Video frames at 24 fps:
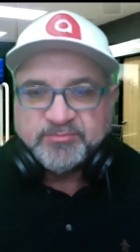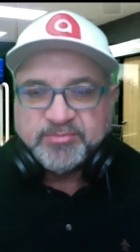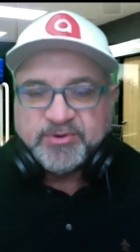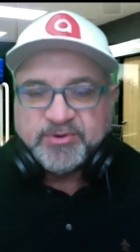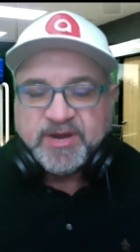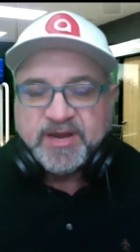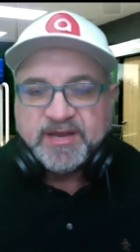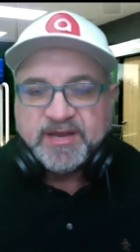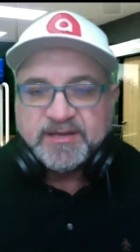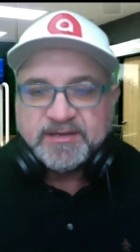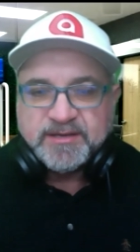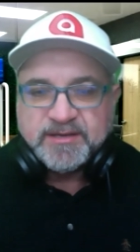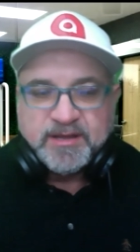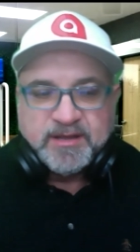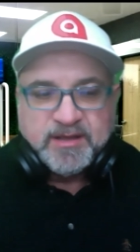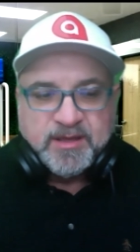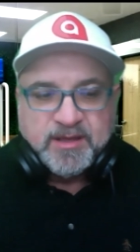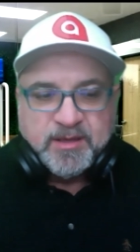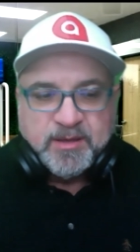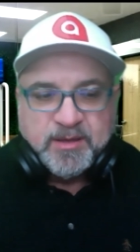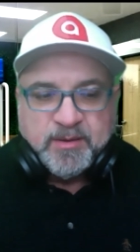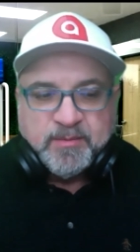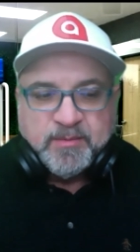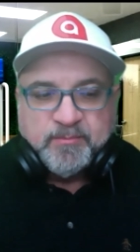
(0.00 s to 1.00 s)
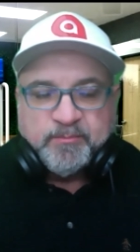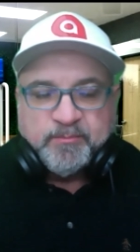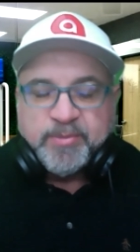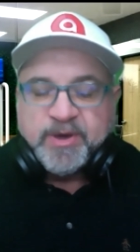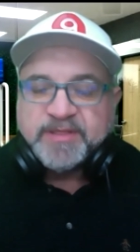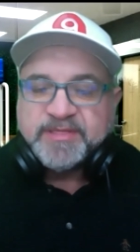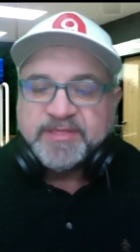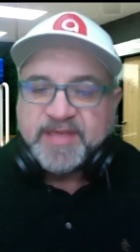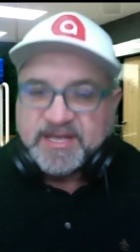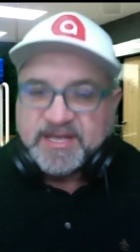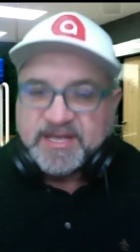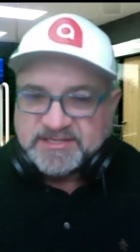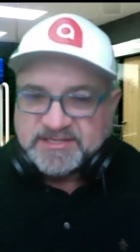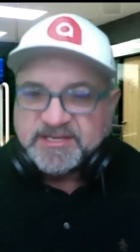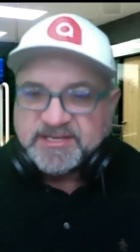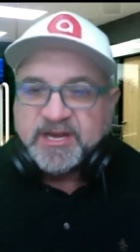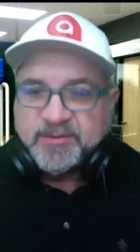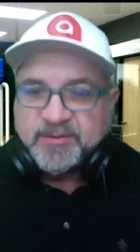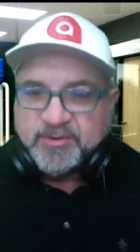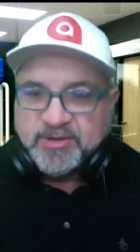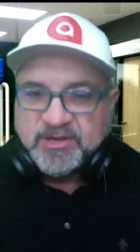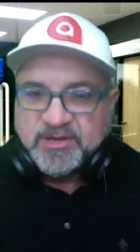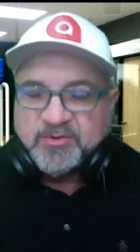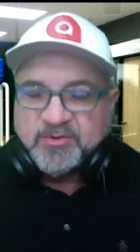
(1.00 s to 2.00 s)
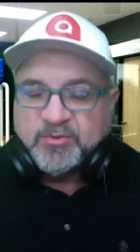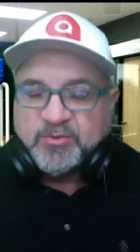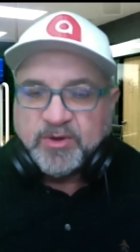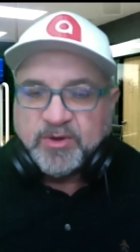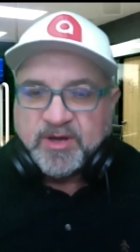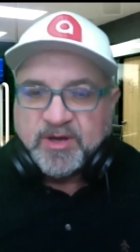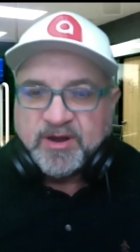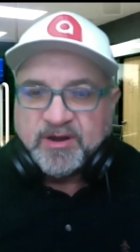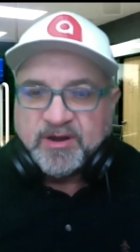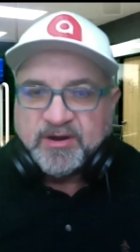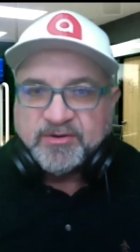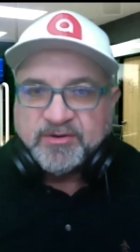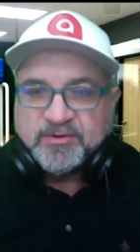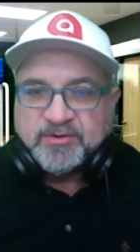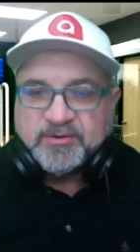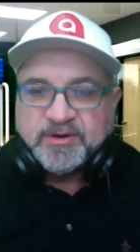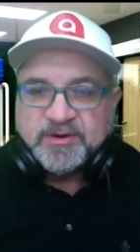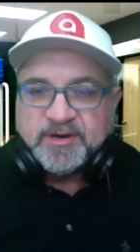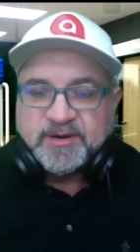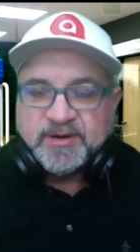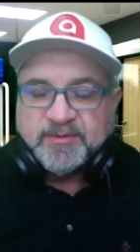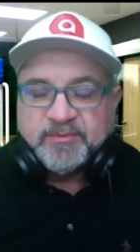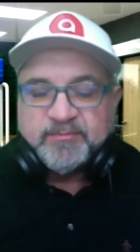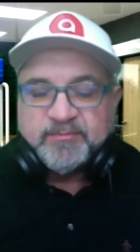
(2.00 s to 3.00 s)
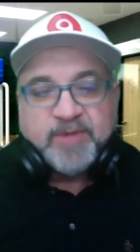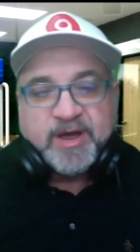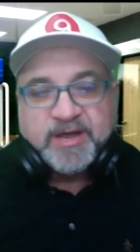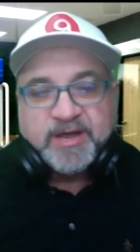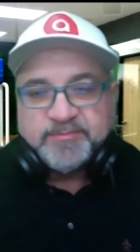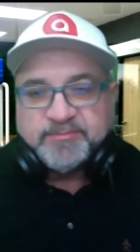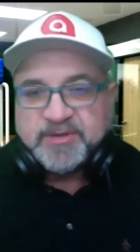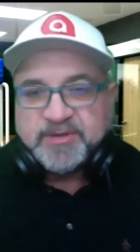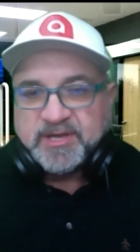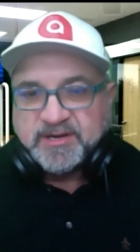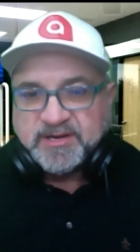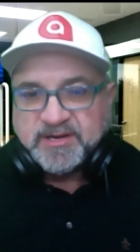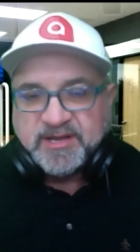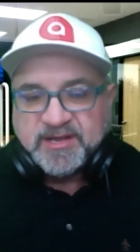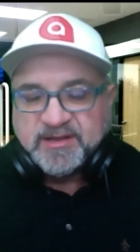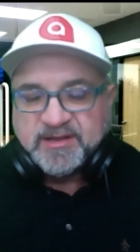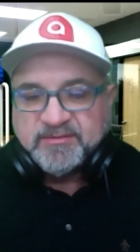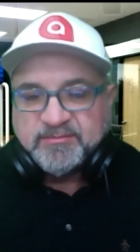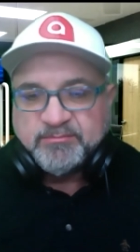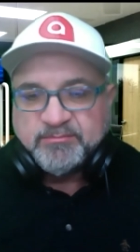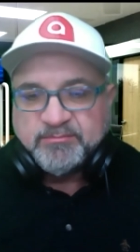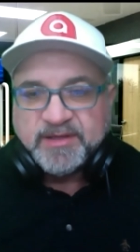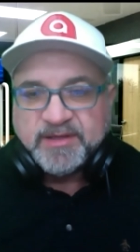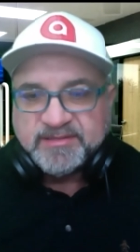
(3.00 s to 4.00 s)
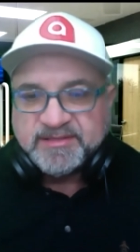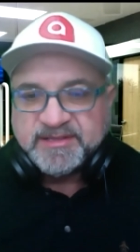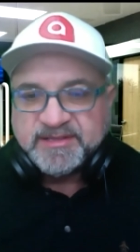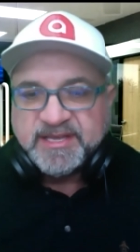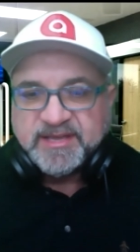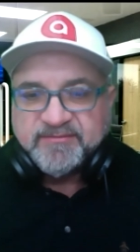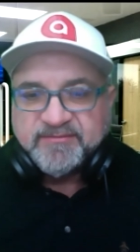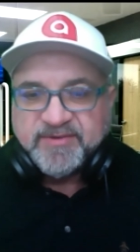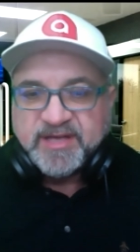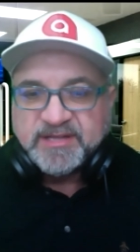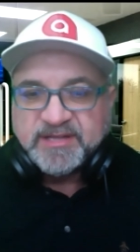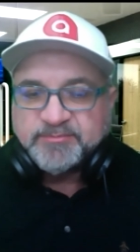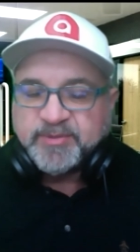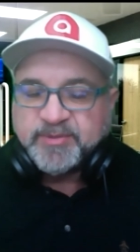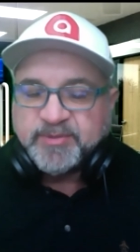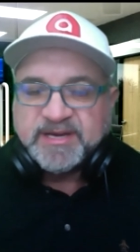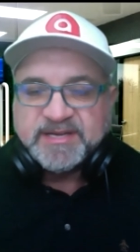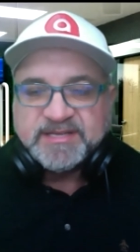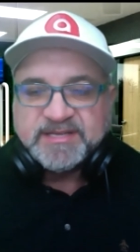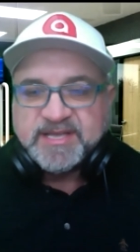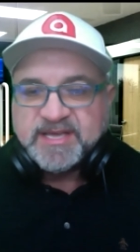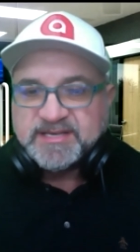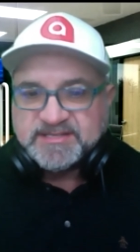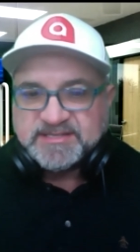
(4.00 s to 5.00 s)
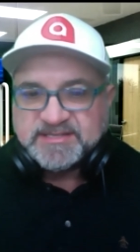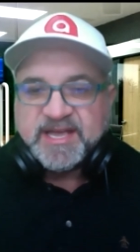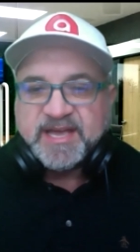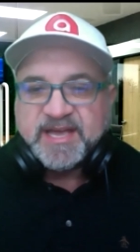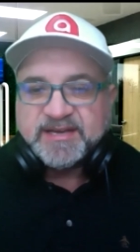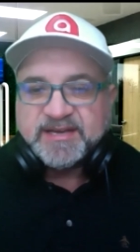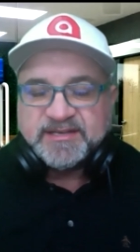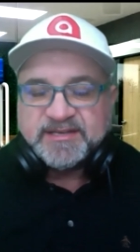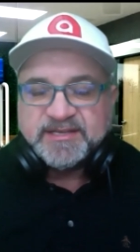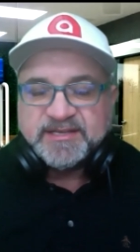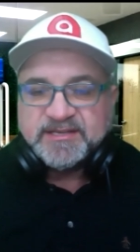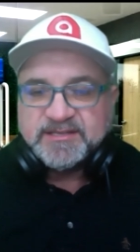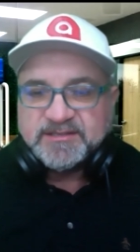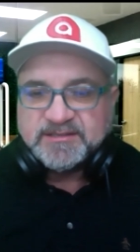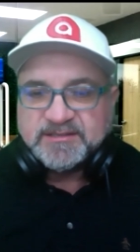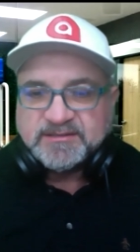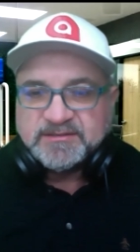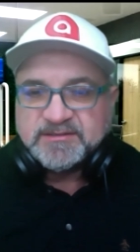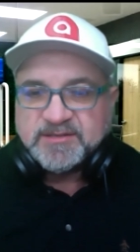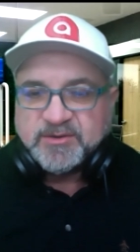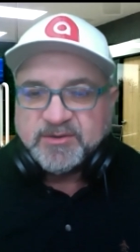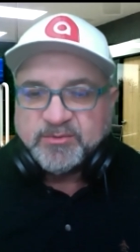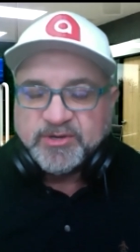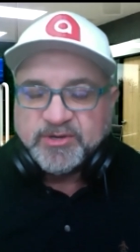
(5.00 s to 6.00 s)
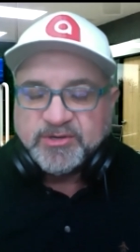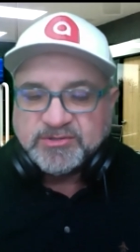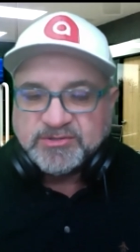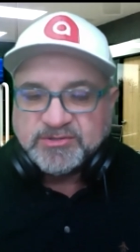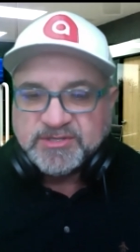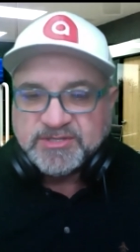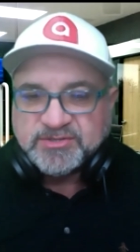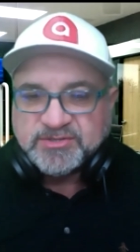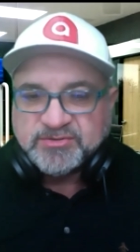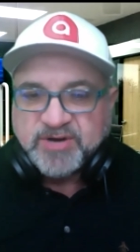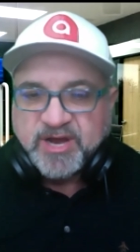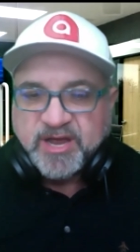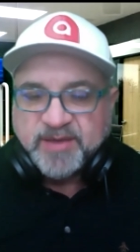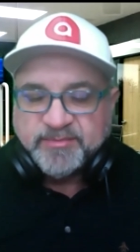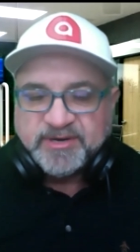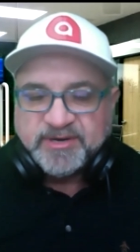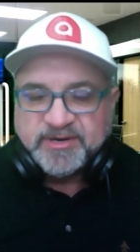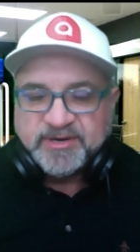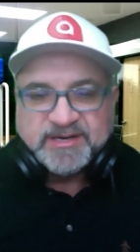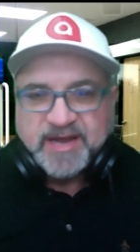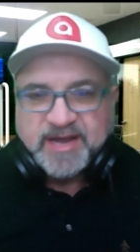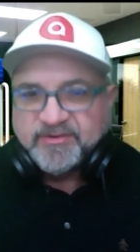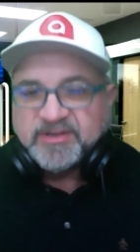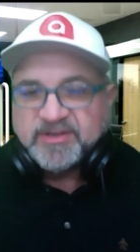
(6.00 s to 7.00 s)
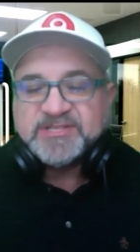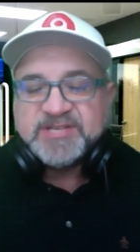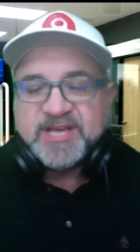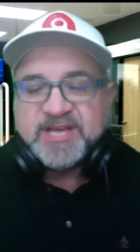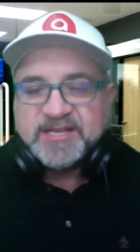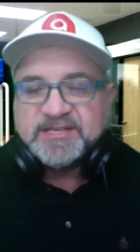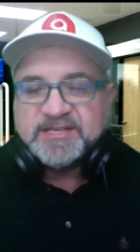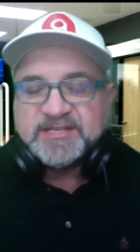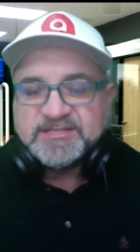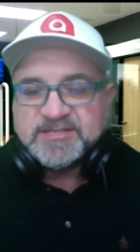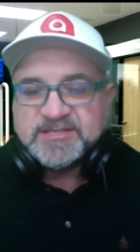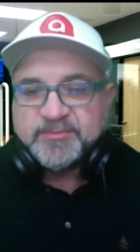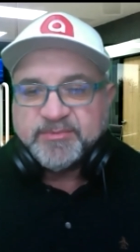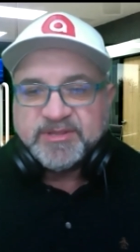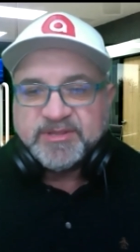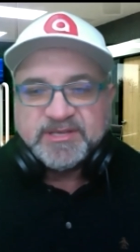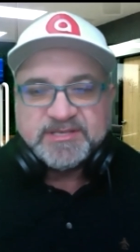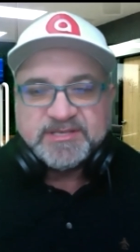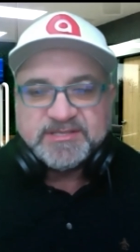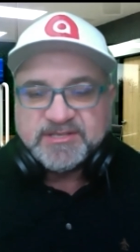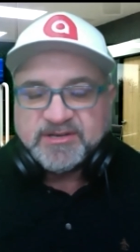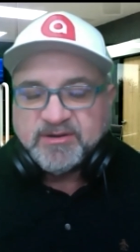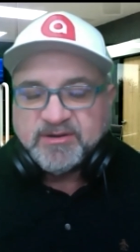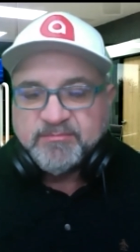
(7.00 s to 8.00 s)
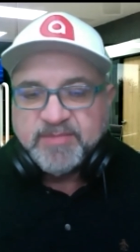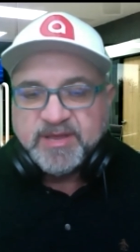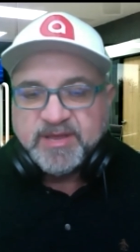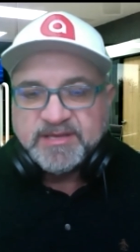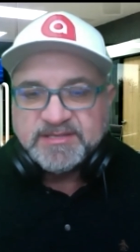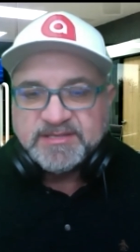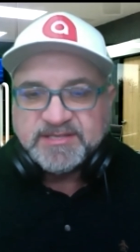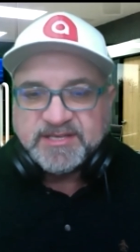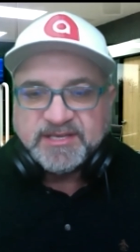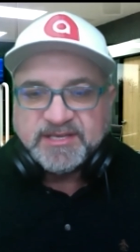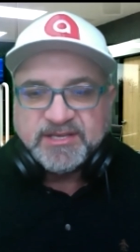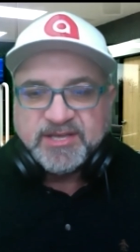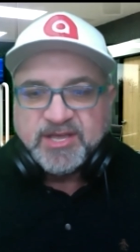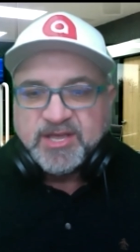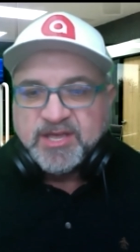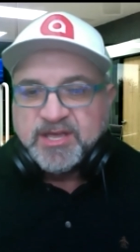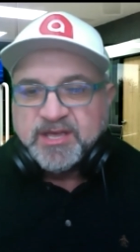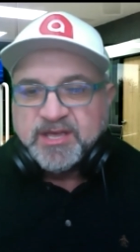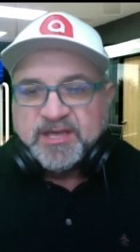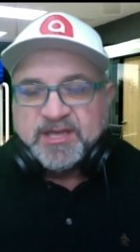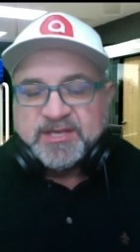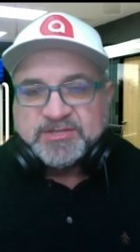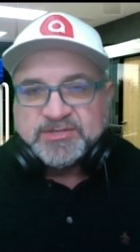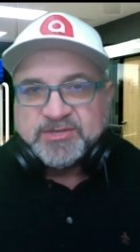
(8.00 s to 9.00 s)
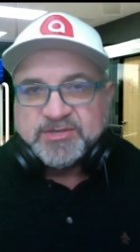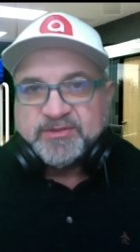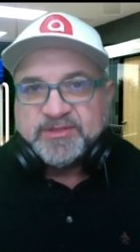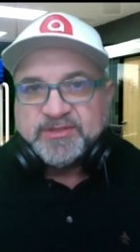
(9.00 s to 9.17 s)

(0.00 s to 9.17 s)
brand but that's going to be our uh, might be an, a monthly event but it, exactly the way you're describing it and i've attended some of these they're amazing yeah so